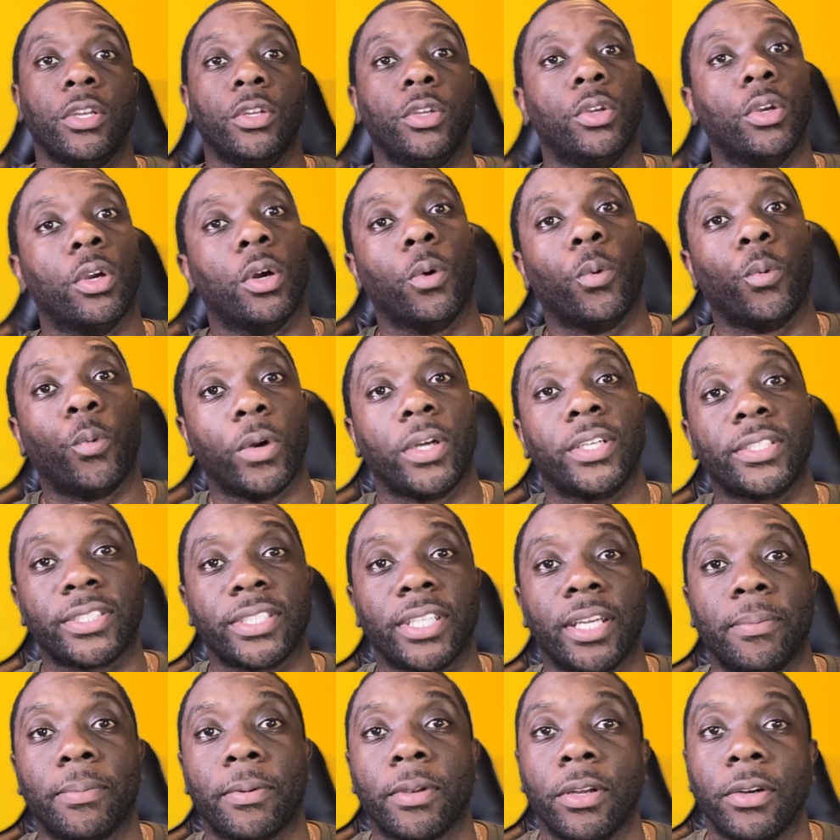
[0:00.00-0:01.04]
You're one
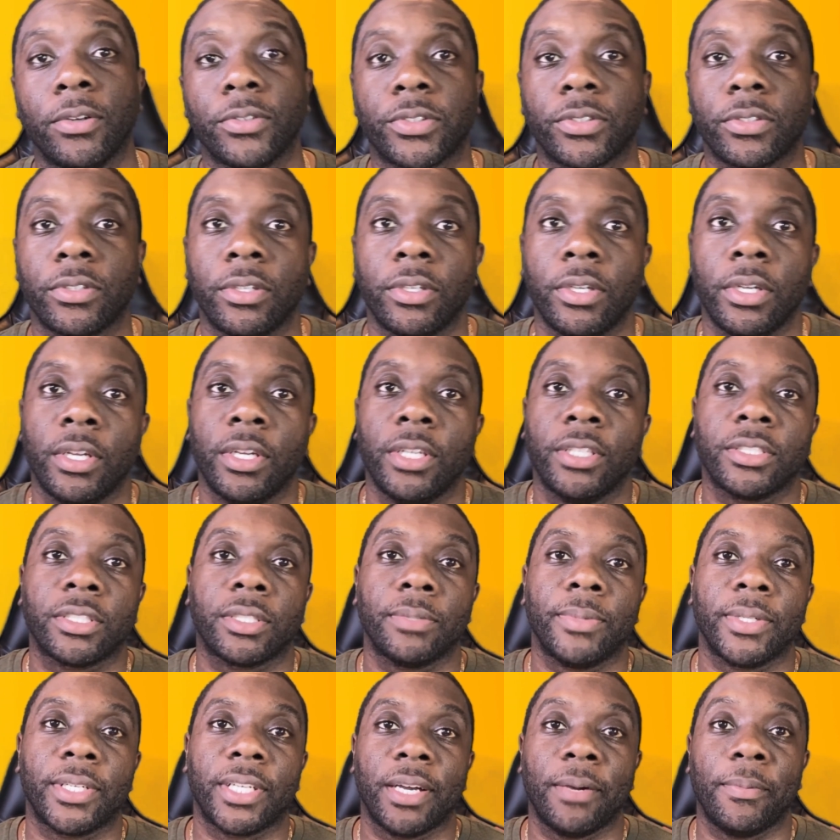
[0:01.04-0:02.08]
step closer
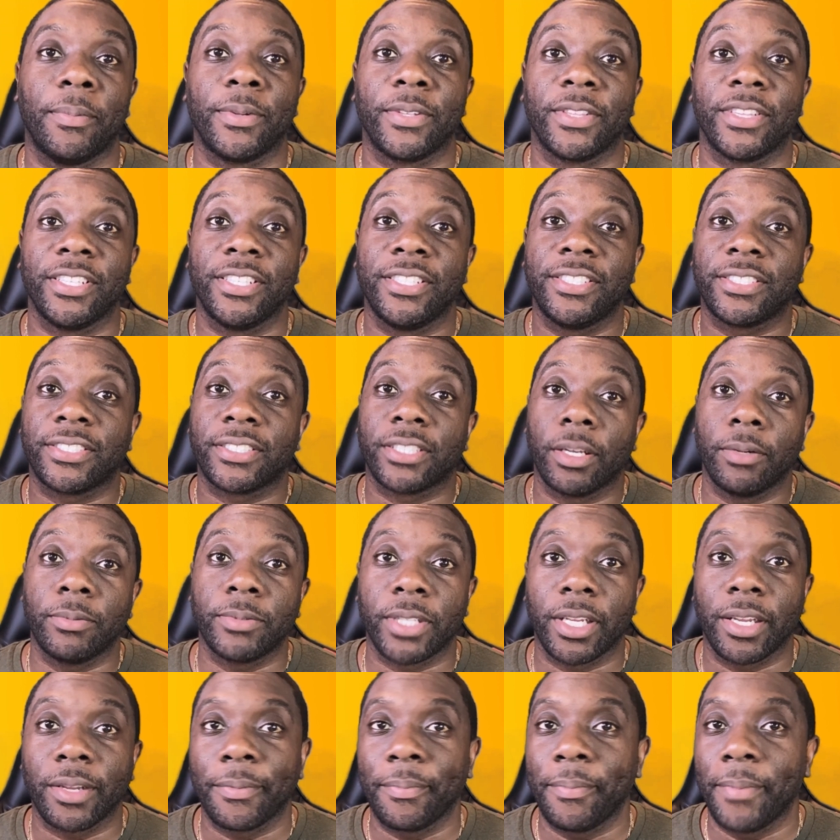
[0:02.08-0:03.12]
to becoming the
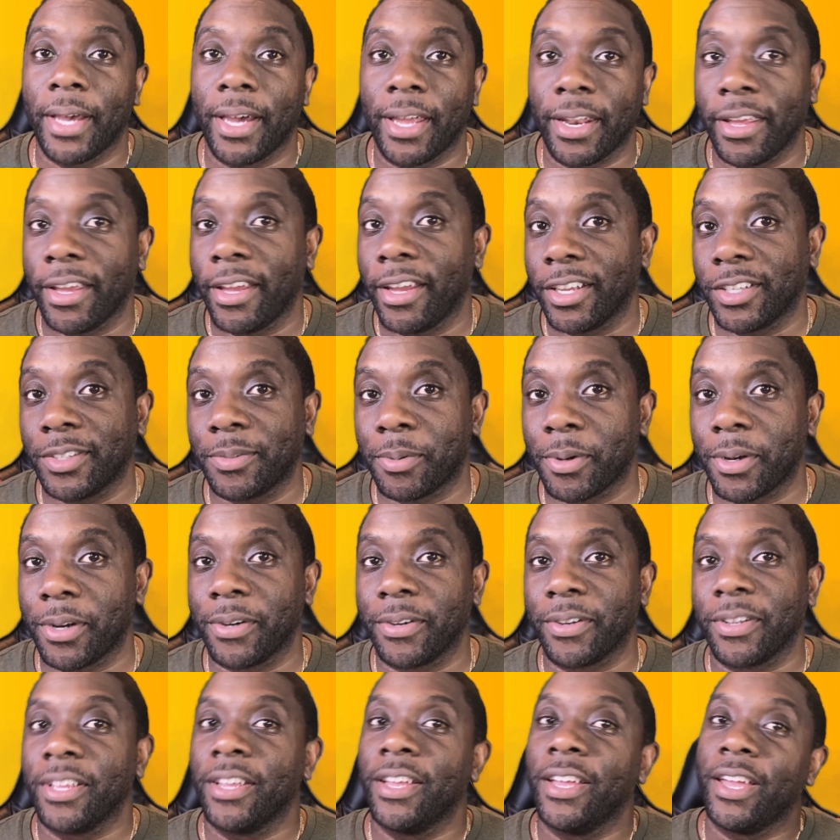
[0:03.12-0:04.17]
subject matter
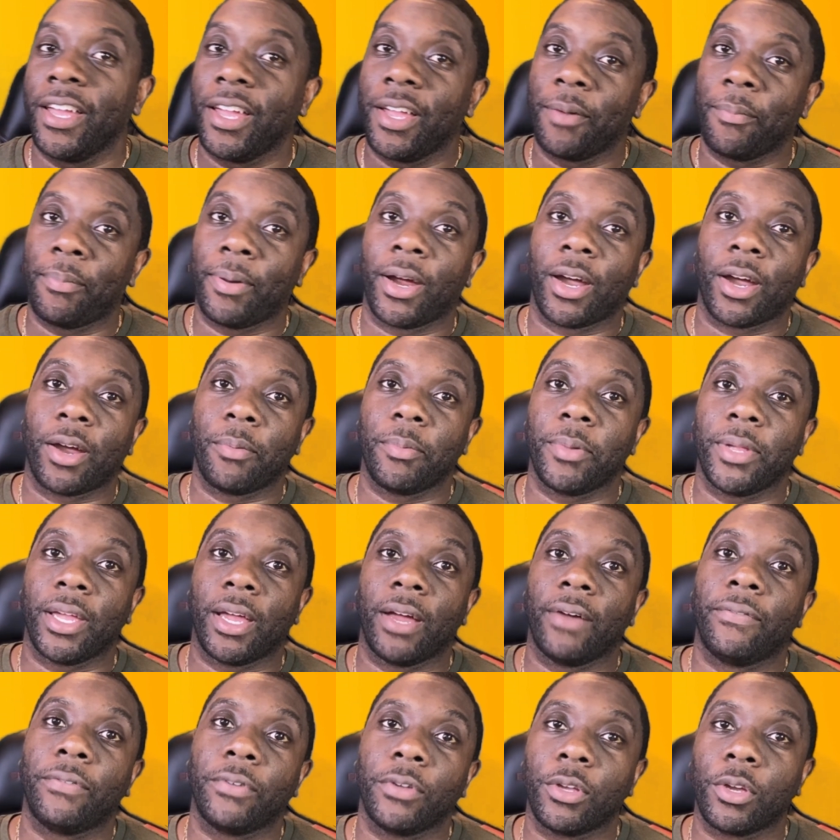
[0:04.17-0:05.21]
expert in Power B
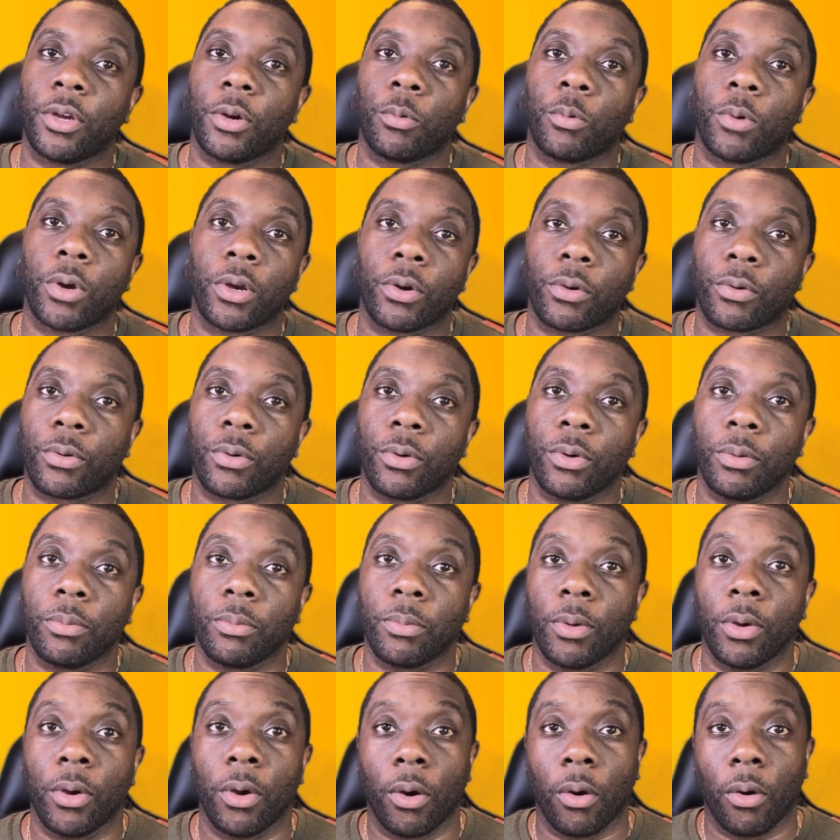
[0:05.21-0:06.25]
I for your work group
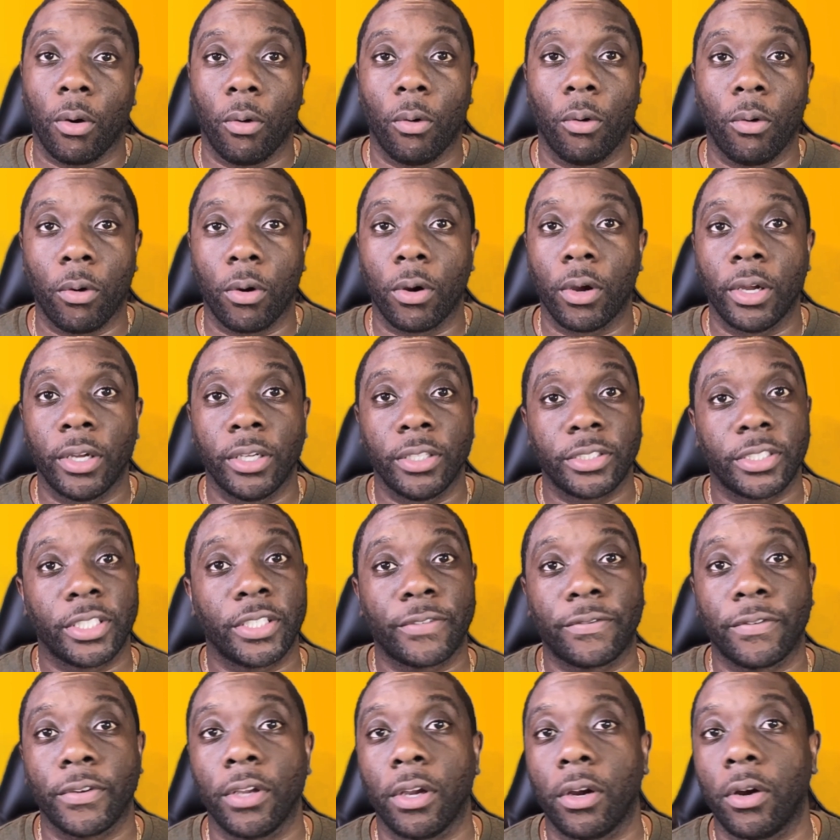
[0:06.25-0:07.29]
or
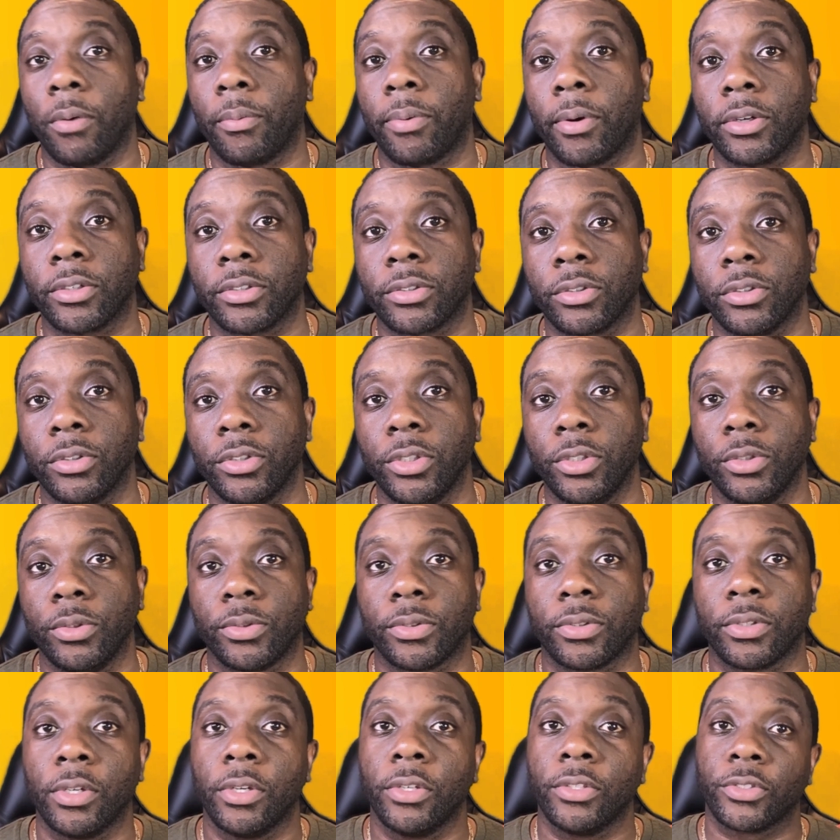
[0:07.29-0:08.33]
just for your own personal
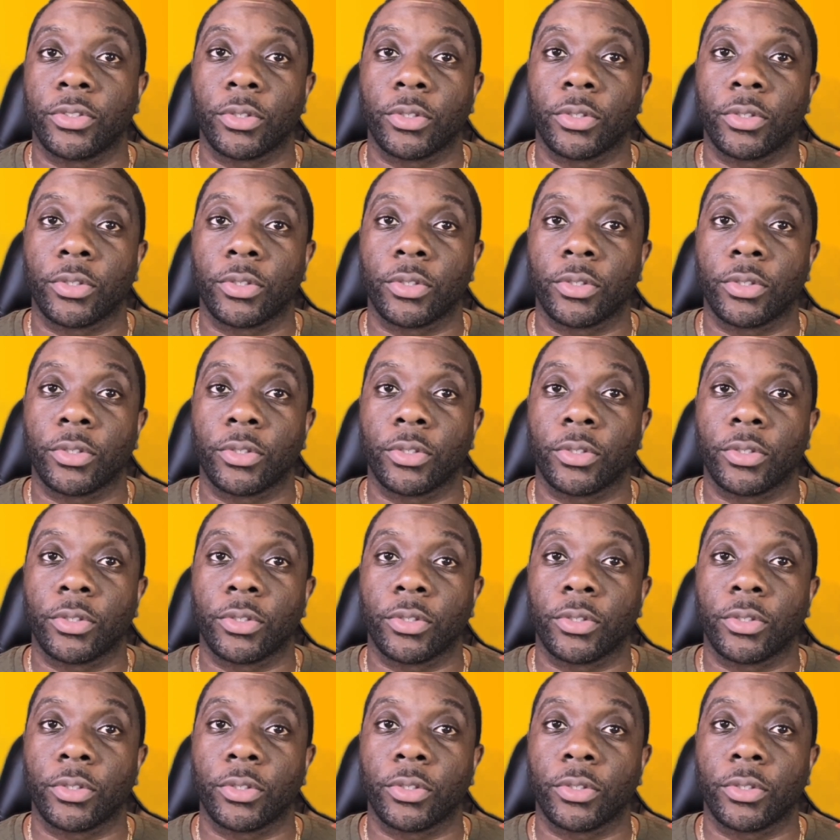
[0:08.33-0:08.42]
use.